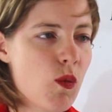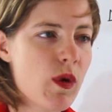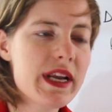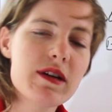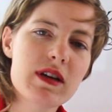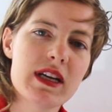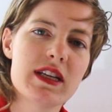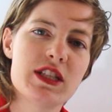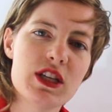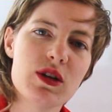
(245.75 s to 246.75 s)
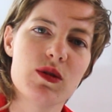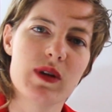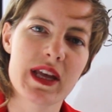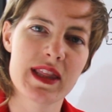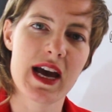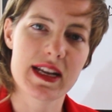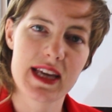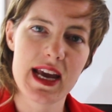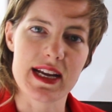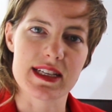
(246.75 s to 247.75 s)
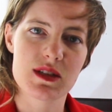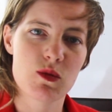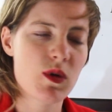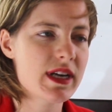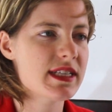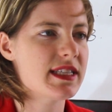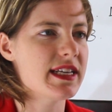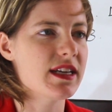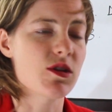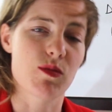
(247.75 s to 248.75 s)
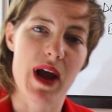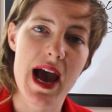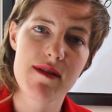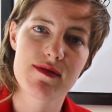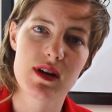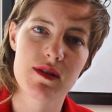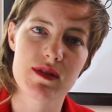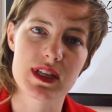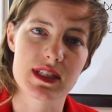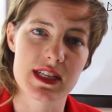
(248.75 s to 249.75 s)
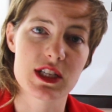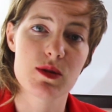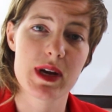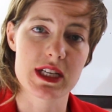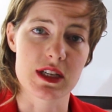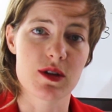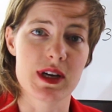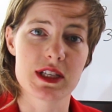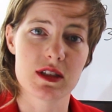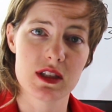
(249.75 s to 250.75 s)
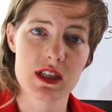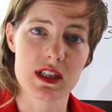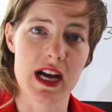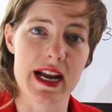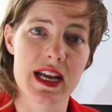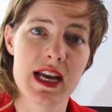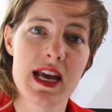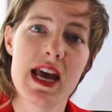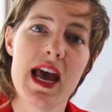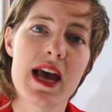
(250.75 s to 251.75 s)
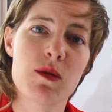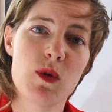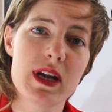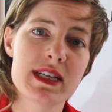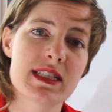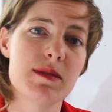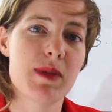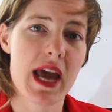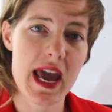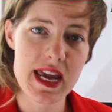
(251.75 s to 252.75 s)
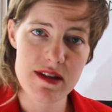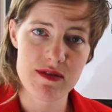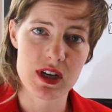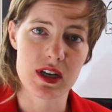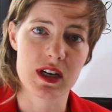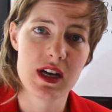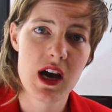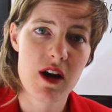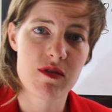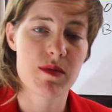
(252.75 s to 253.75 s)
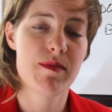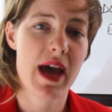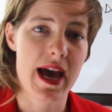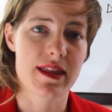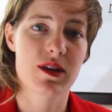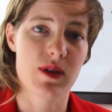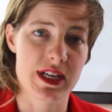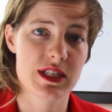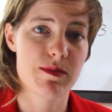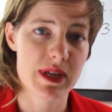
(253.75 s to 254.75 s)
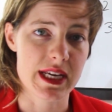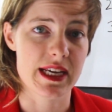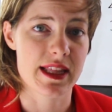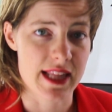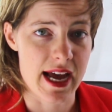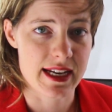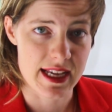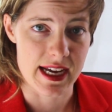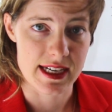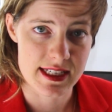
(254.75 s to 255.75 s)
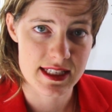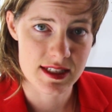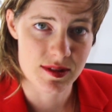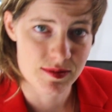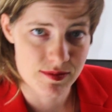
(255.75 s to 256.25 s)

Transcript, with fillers: What are you going to do in that case? What is the graph of the situation going to look like? And what is the behavior of the math going to be in that case?